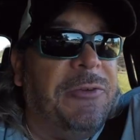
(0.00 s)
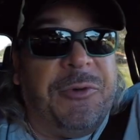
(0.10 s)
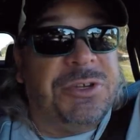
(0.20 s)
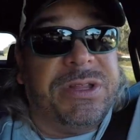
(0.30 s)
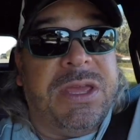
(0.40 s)

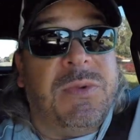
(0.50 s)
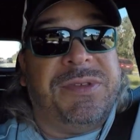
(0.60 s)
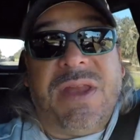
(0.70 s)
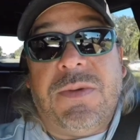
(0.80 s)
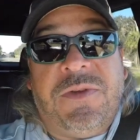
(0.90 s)
unfortunately, he
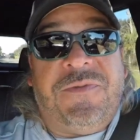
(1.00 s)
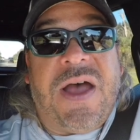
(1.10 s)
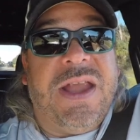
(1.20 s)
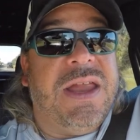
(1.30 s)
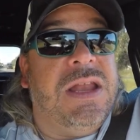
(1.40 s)
wasn't able to
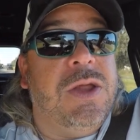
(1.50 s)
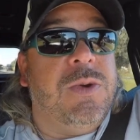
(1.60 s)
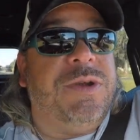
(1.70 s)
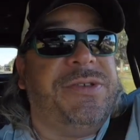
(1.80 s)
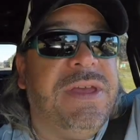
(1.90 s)
find any
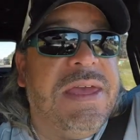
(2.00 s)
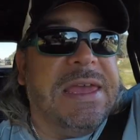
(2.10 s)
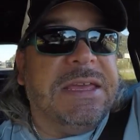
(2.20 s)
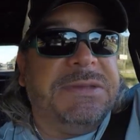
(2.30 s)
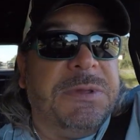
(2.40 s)
lures,
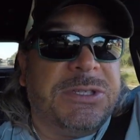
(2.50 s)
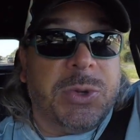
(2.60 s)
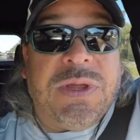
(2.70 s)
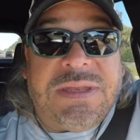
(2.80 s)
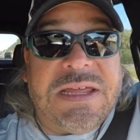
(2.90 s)

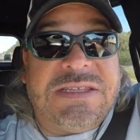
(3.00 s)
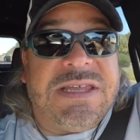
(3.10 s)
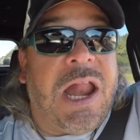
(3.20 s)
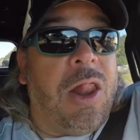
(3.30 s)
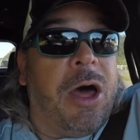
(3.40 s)
so he did
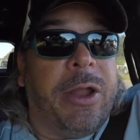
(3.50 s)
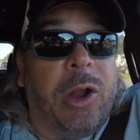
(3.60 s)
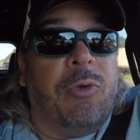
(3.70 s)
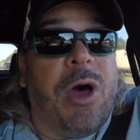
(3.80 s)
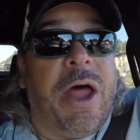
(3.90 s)
settle on
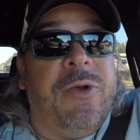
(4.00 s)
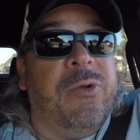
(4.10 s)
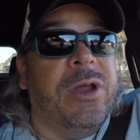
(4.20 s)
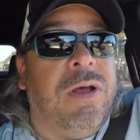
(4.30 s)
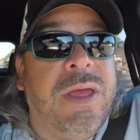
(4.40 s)
a rod and
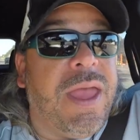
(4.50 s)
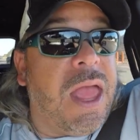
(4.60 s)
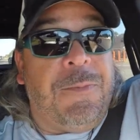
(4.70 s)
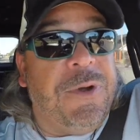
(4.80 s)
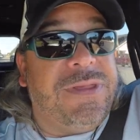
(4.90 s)
reel
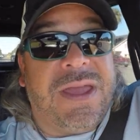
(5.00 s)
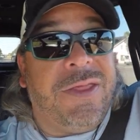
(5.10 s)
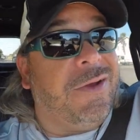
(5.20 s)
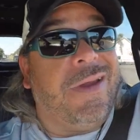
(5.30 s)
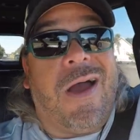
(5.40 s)
and put
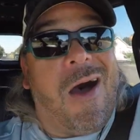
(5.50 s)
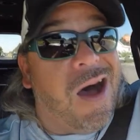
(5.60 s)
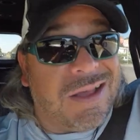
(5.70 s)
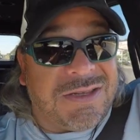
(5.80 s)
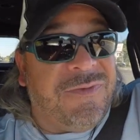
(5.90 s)
together an
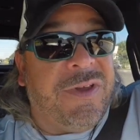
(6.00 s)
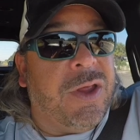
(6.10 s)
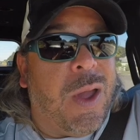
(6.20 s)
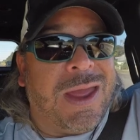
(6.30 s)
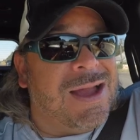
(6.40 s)
awesome
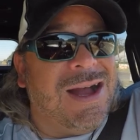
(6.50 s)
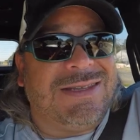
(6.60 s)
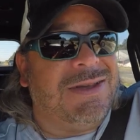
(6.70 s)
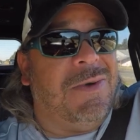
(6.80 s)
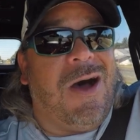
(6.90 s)
video and caught
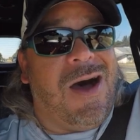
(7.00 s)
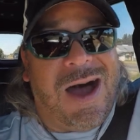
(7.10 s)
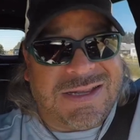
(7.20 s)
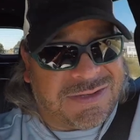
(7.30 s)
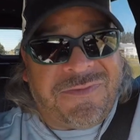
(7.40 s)
some
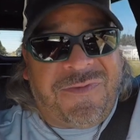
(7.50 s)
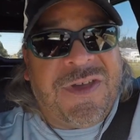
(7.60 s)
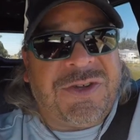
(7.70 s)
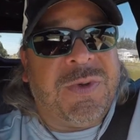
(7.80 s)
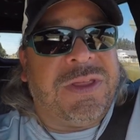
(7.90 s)
awesome
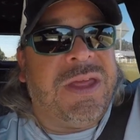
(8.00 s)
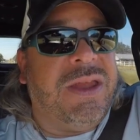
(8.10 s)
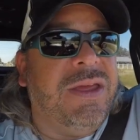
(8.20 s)
fish with it.